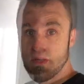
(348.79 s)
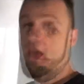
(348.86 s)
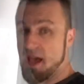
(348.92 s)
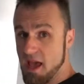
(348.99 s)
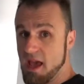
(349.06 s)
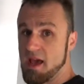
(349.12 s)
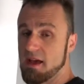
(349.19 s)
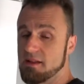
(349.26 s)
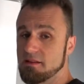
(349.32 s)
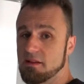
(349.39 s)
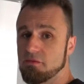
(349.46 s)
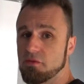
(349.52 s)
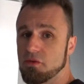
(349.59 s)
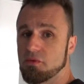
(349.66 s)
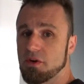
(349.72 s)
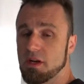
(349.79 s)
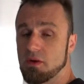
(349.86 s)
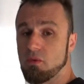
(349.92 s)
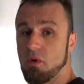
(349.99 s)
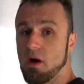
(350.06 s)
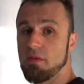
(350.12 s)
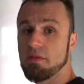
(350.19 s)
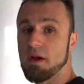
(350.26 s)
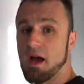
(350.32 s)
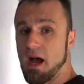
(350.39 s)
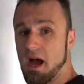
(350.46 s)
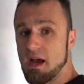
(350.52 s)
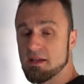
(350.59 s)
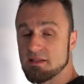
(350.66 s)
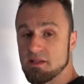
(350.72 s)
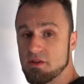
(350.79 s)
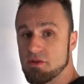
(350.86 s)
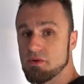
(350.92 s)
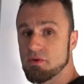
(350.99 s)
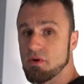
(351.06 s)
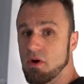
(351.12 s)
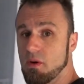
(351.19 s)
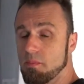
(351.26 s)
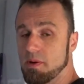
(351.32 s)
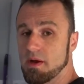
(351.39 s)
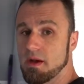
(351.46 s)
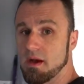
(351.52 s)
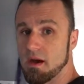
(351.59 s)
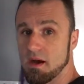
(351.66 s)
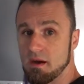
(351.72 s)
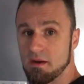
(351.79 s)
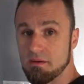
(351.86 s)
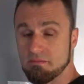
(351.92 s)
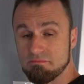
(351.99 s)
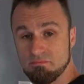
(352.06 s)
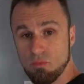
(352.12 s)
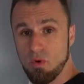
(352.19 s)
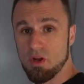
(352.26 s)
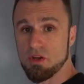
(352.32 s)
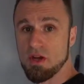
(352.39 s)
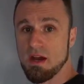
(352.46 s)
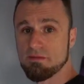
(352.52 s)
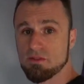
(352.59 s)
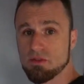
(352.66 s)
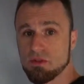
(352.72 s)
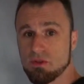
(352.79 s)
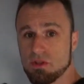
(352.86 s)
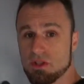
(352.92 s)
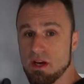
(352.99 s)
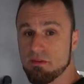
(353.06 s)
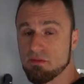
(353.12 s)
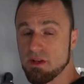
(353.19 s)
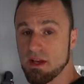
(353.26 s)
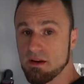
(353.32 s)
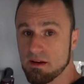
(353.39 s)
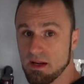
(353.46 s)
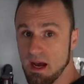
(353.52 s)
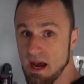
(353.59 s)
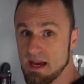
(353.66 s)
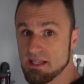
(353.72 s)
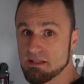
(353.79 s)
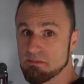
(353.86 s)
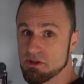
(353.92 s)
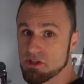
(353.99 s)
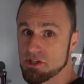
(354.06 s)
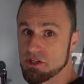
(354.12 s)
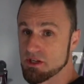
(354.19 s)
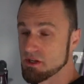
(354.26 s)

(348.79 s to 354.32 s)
And if you really want ice in Europe, what you have to do is you have to get an ice machine.